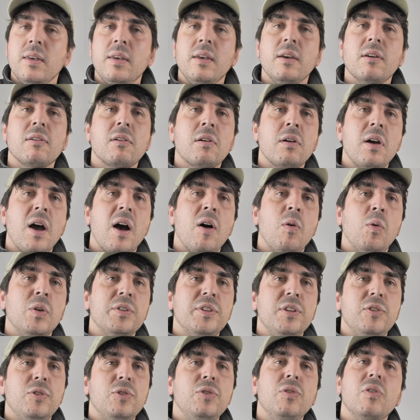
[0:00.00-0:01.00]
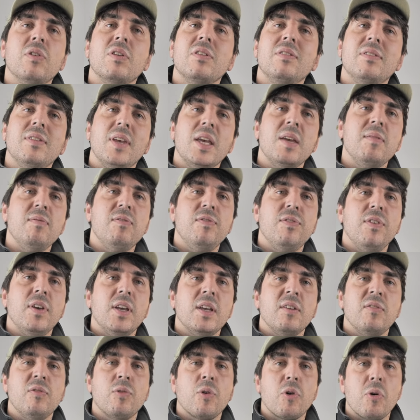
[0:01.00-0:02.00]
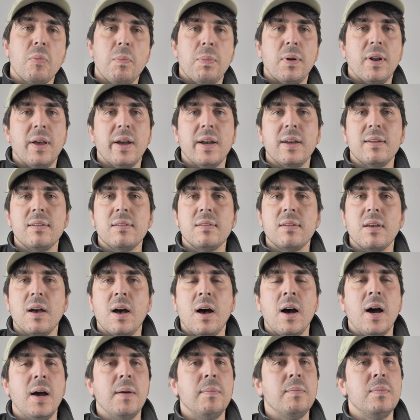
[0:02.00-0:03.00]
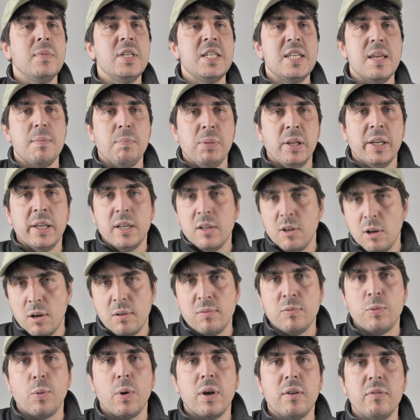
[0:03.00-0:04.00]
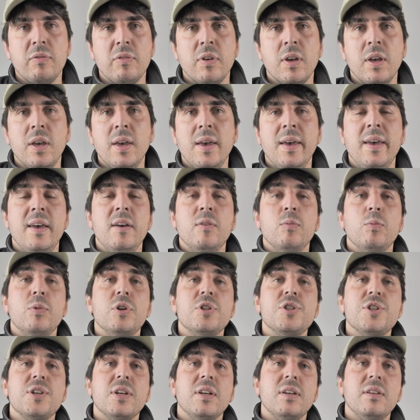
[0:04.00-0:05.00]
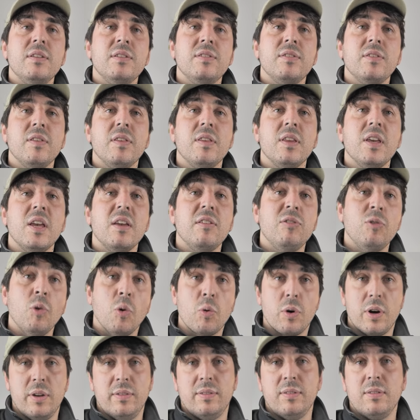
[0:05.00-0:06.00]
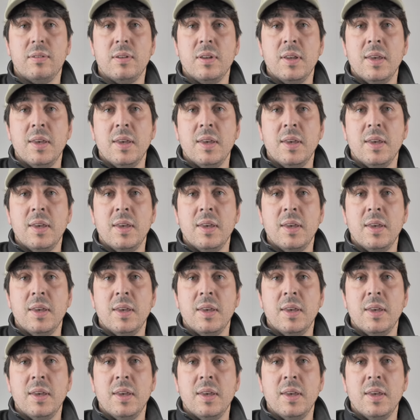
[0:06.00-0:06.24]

Here, I wanted to do the same thing for a place I'm deeply in love with, which is the Azores.